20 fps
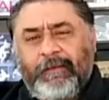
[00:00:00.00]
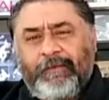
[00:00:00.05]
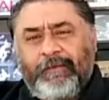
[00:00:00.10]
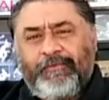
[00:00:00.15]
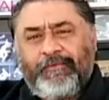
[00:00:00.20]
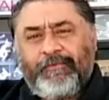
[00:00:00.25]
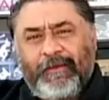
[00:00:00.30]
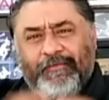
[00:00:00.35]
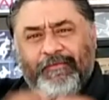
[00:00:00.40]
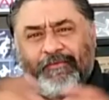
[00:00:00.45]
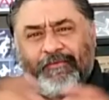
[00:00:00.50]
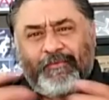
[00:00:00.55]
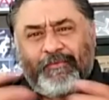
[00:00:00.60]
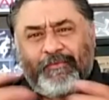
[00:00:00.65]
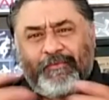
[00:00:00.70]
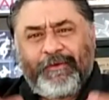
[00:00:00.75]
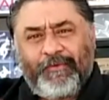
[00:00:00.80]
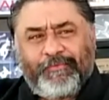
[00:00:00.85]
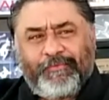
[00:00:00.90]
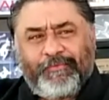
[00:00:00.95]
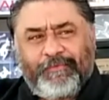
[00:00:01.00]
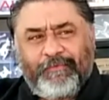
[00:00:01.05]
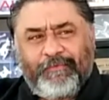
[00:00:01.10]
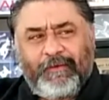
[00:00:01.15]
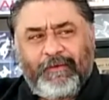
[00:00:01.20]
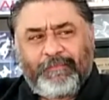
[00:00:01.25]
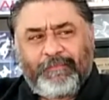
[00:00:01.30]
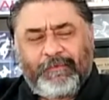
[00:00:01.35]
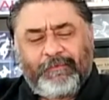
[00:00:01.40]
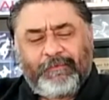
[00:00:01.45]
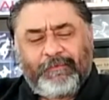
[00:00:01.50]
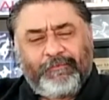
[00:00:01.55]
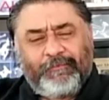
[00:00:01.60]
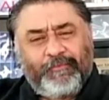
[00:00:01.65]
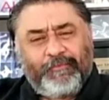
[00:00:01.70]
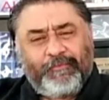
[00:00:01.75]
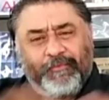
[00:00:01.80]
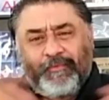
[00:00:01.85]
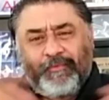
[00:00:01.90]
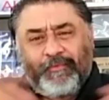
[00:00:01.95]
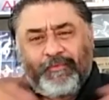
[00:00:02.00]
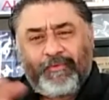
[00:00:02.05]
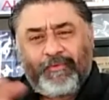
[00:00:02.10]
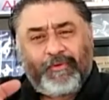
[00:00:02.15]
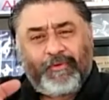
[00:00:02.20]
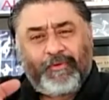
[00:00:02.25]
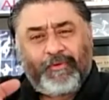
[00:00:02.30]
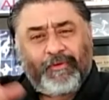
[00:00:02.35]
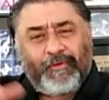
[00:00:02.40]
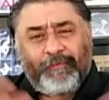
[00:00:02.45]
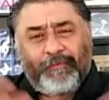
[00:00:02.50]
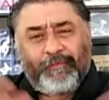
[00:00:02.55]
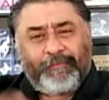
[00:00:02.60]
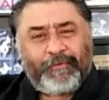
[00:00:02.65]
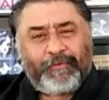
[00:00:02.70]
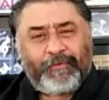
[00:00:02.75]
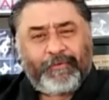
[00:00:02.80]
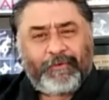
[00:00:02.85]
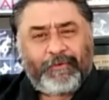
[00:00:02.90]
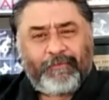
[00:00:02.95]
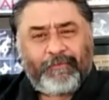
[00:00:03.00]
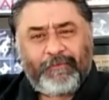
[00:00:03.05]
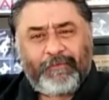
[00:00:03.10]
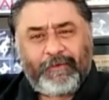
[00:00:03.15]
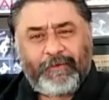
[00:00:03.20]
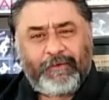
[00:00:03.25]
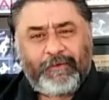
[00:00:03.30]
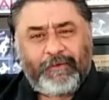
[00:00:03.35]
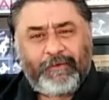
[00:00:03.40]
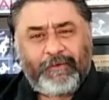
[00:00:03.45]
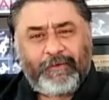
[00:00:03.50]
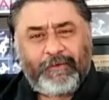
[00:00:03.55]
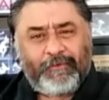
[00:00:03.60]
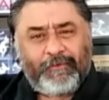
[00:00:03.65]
the International Guild was developed. We were all part of the Guild.